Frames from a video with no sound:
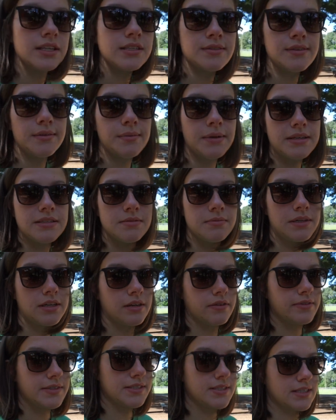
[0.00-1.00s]
This one makes me
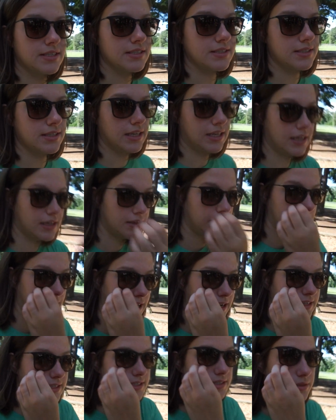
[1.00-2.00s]
nervous because like it
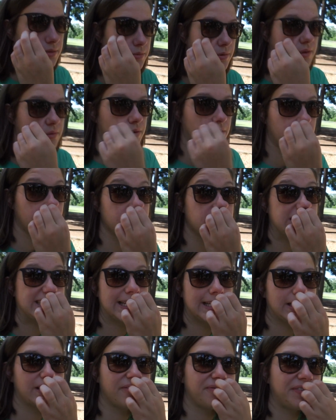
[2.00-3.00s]
has the one where there's
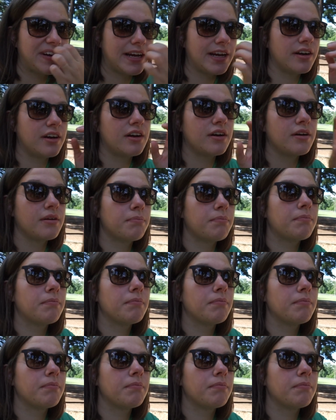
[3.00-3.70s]
like the fire,